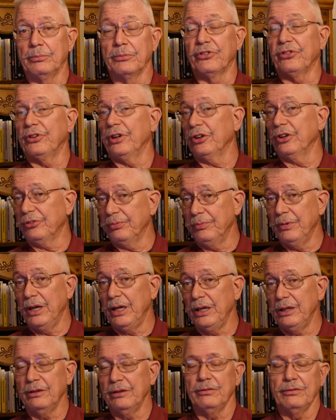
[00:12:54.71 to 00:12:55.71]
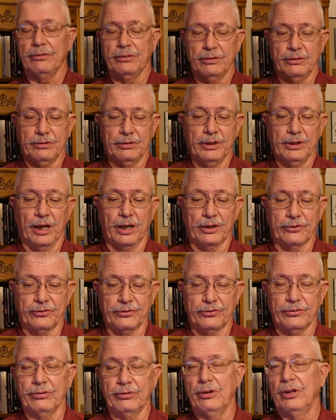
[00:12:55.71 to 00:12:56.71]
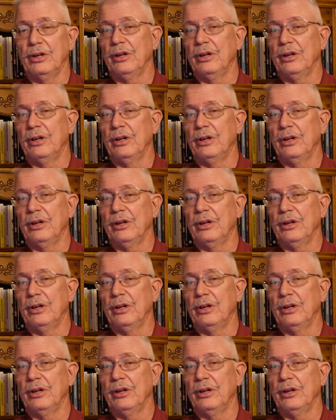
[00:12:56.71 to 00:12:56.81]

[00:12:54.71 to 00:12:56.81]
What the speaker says: Mistakes made? Yes.